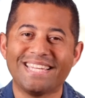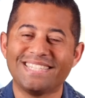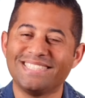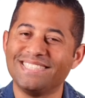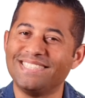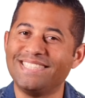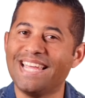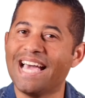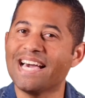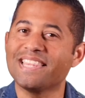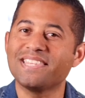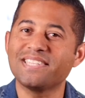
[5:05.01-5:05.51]

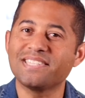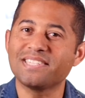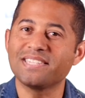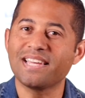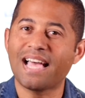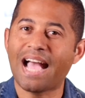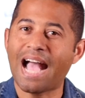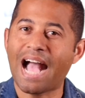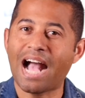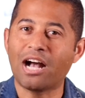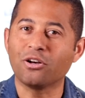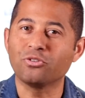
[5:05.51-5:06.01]
Death's
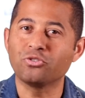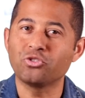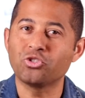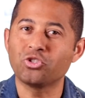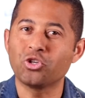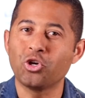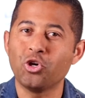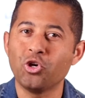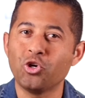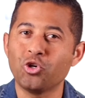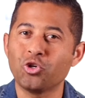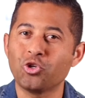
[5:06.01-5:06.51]

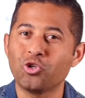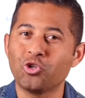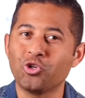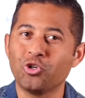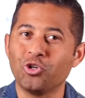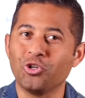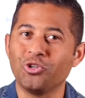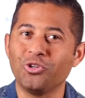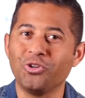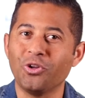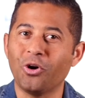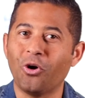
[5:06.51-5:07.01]
house
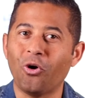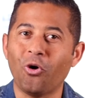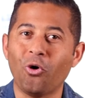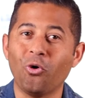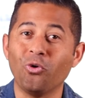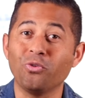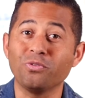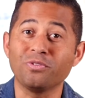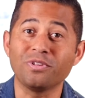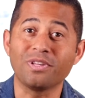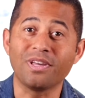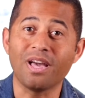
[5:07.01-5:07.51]
couldn't
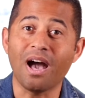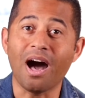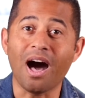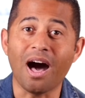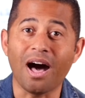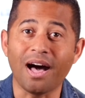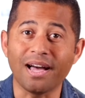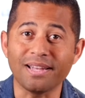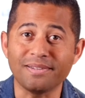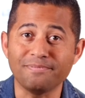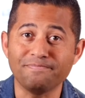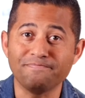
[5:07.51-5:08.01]
hold
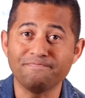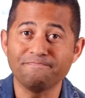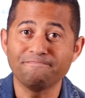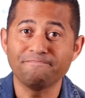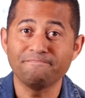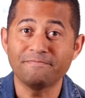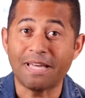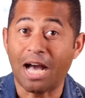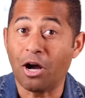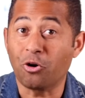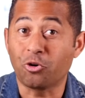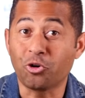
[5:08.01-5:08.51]
God.
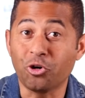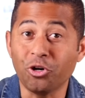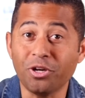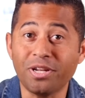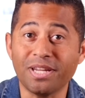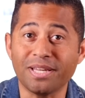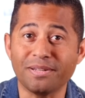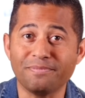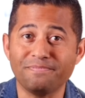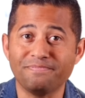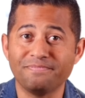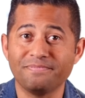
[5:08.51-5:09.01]
How could
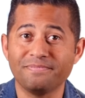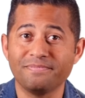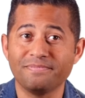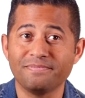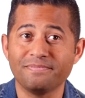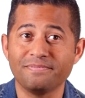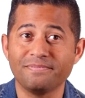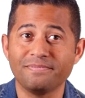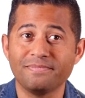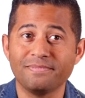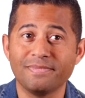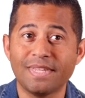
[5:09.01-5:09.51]
it?
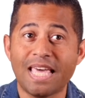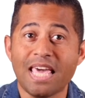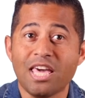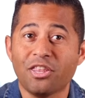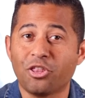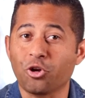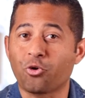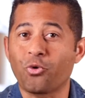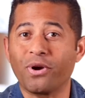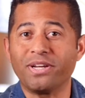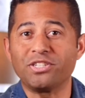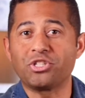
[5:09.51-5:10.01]

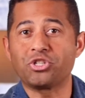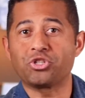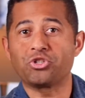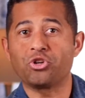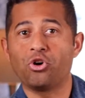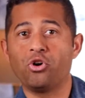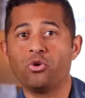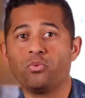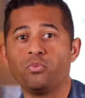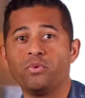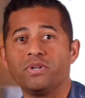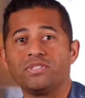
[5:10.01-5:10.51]
The great
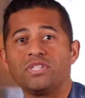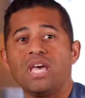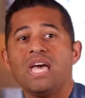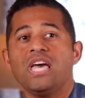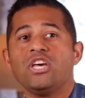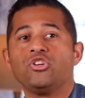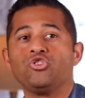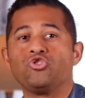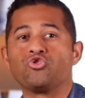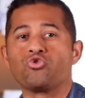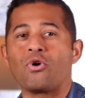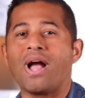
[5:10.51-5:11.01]
stone was
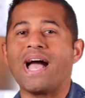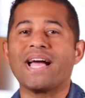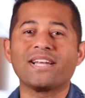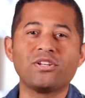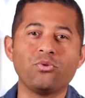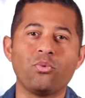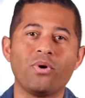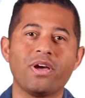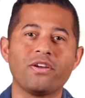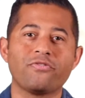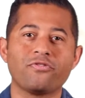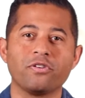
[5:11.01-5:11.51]
dragged
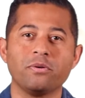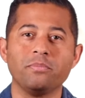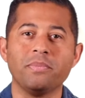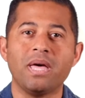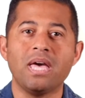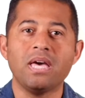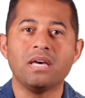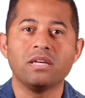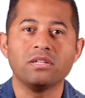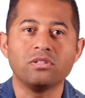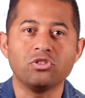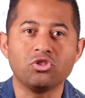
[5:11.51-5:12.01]
away from
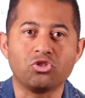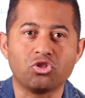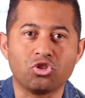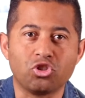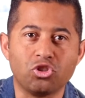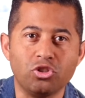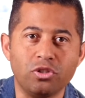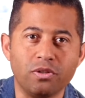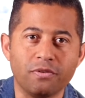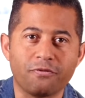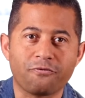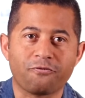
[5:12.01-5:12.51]

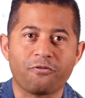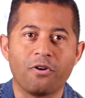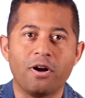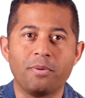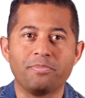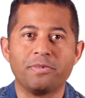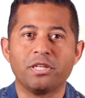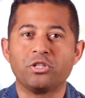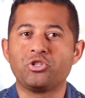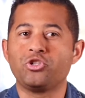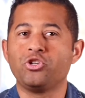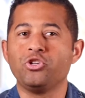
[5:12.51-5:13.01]

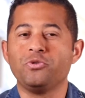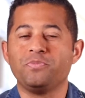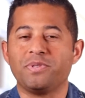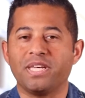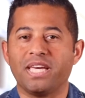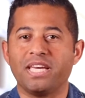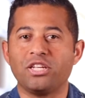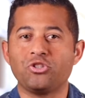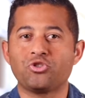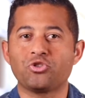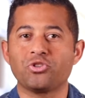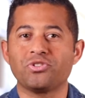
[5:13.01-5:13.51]
from the tomb's
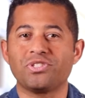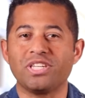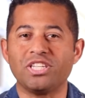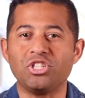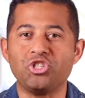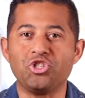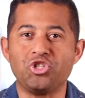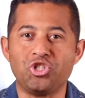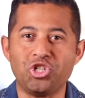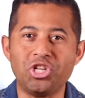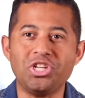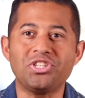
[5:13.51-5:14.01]
entrance,
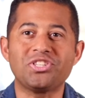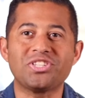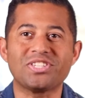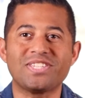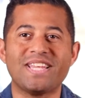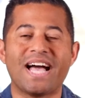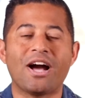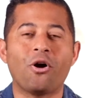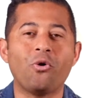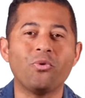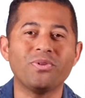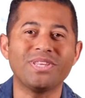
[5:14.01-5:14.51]
and Jesus
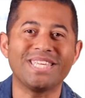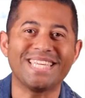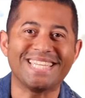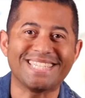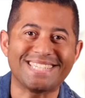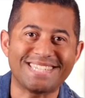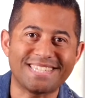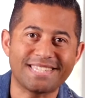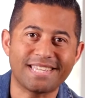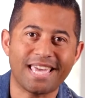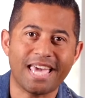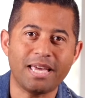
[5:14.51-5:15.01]
not only
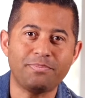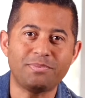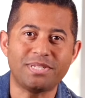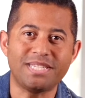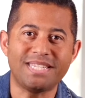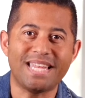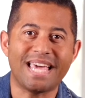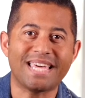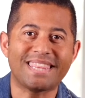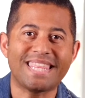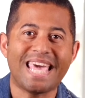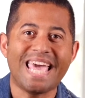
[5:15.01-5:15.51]
escaped
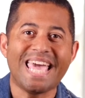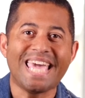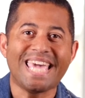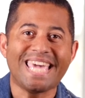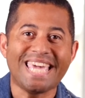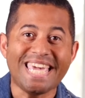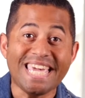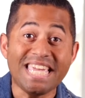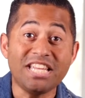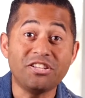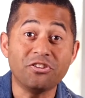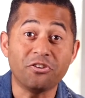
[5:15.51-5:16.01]
death,
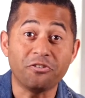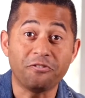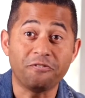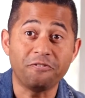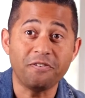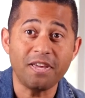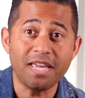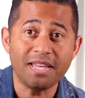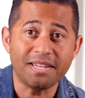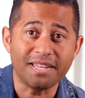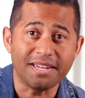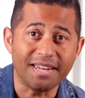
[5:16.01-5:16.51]
he
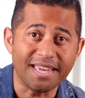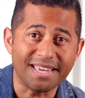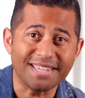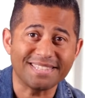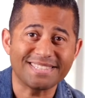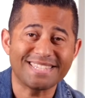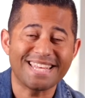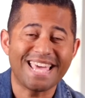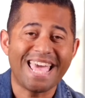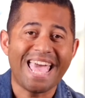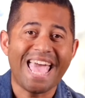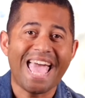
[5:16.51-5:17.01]
defeated
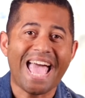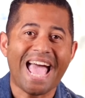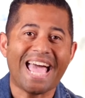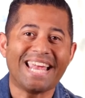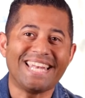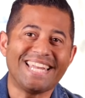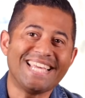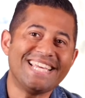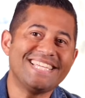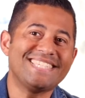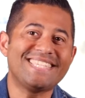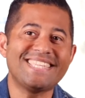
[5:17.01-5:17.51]
it.
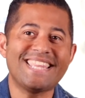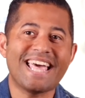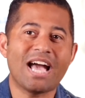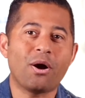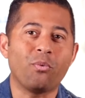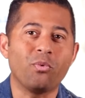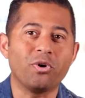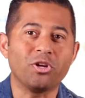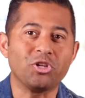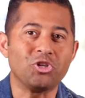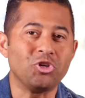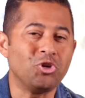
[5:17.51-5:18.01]
And isn't that
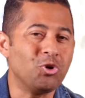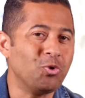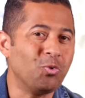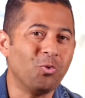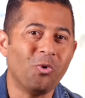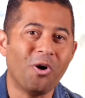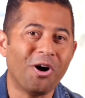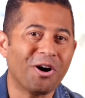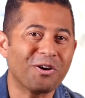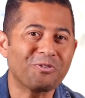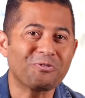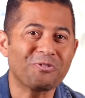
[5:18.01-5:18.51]
what you
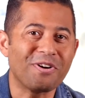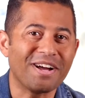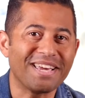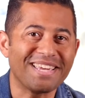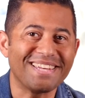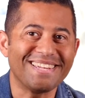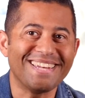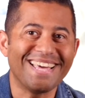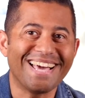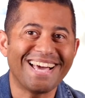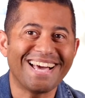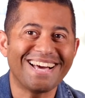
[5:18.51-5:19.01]
want right
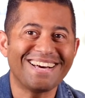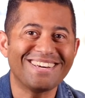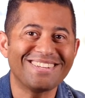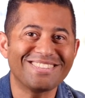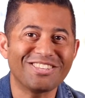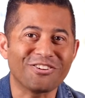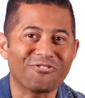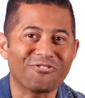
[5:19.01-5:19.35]
now? The